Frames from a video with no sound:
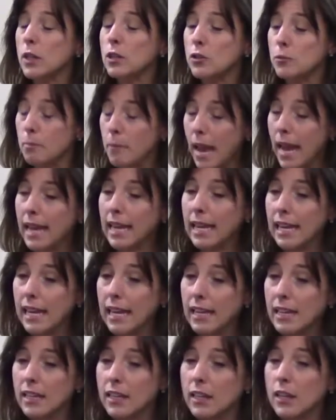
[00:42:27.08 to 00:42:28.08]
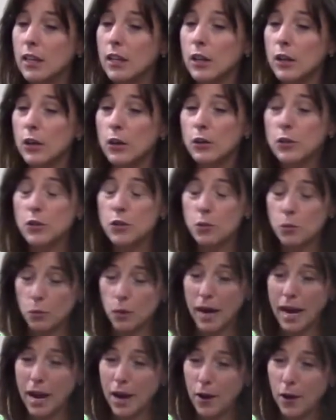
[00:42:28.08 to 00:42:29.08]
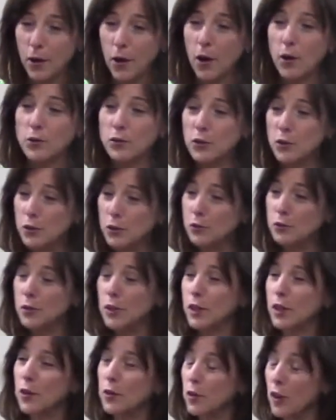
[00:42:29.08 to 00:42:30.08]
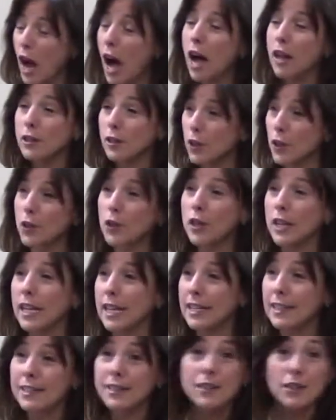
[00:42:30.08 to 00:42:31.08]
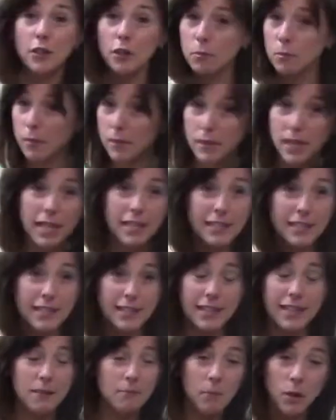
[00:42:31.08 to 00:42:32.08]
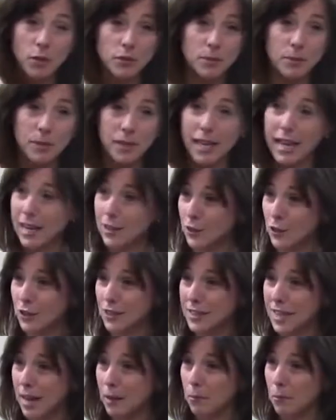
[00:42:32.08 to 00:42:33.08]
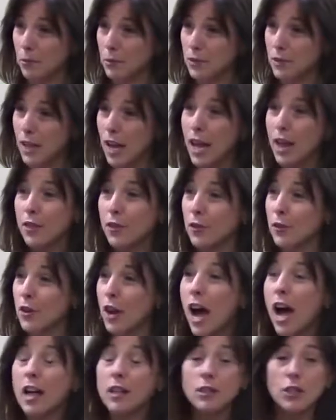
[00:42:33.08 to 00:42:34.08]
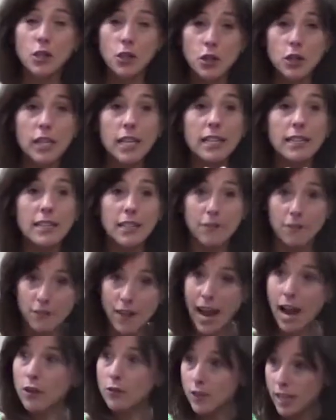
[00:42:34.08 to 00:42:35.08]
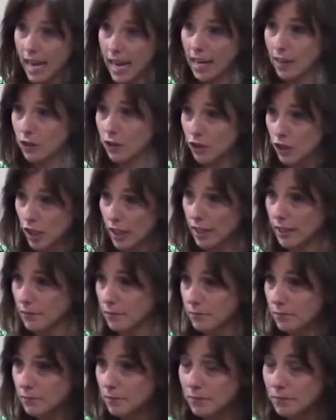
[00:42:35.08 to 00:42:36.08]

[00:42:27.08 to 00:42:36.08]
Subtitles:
make it to where our children are not learning their multiplication tables. They're not learning the foundation.